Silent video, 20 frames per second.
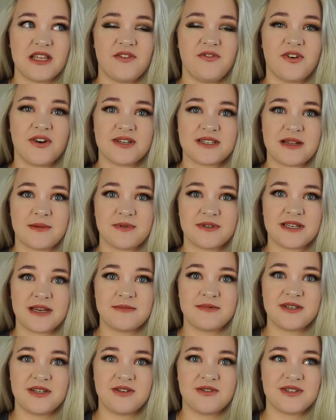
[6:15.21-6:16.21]
First couple
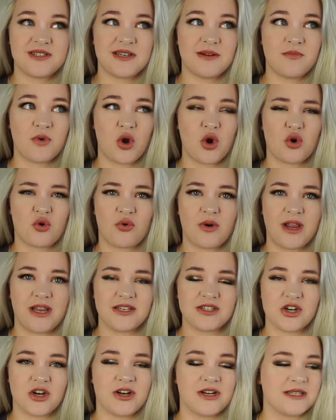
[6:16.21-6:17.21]
times I used them,
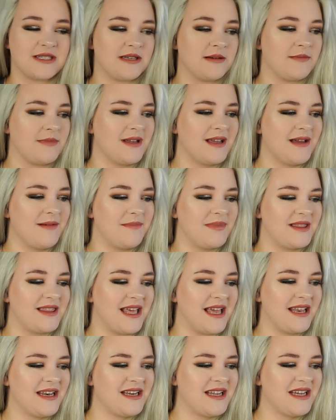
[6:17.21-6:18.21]
great, awesome. But
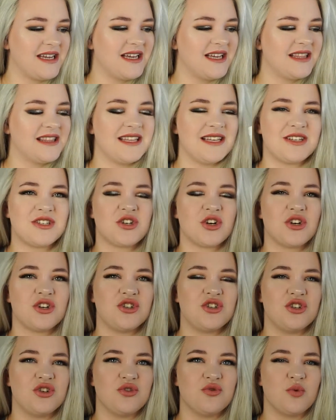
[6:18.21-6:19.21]
then they
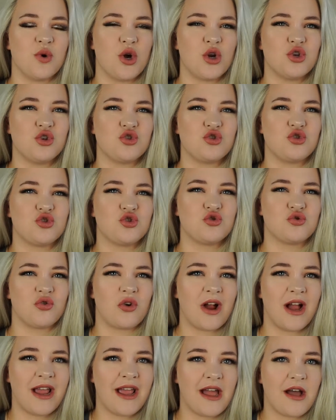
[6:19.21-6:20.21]
started to
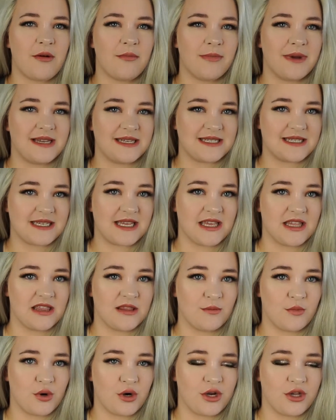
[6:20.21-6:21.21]
dry out my skin
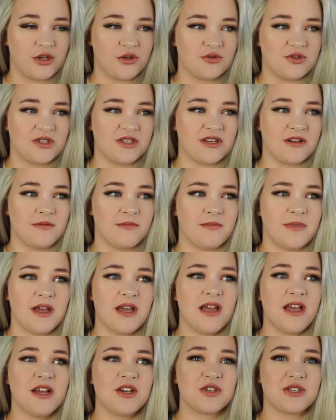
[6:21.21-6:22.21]
the more I used them.
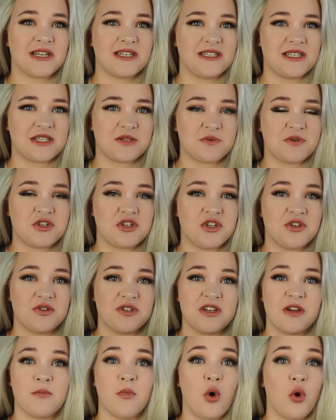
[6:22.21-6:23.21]
So I just switched to
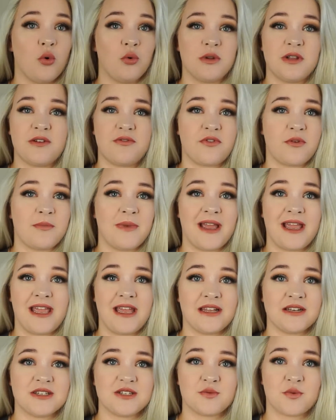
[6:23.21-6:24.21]
using them only for my
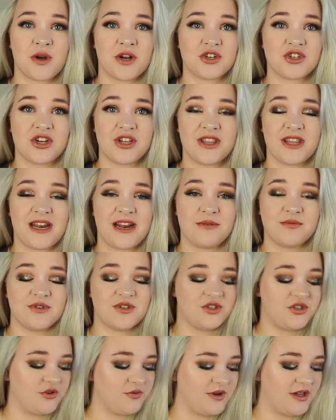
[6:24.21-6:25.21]
hand swatching that I
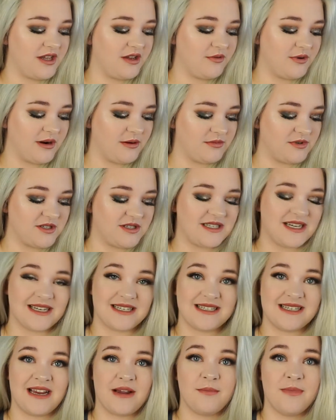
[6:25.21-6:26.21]
was doing when I was
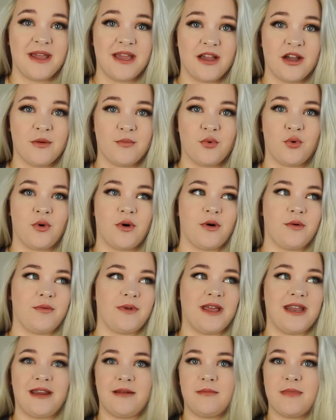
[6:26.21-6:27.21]
testing out makeup or
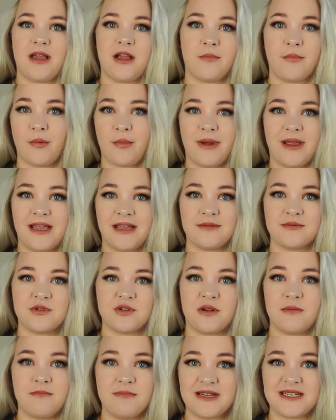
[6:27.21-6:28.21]
getting makeup on my hands
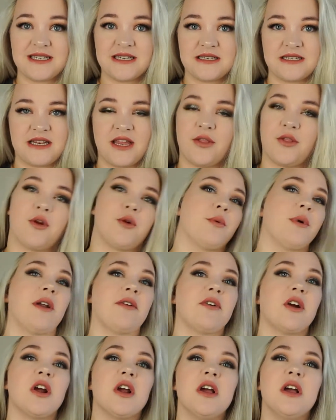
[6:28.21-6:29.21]
when I mix it together or
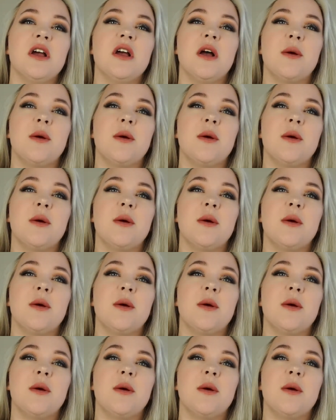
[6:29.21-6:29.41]
whatever.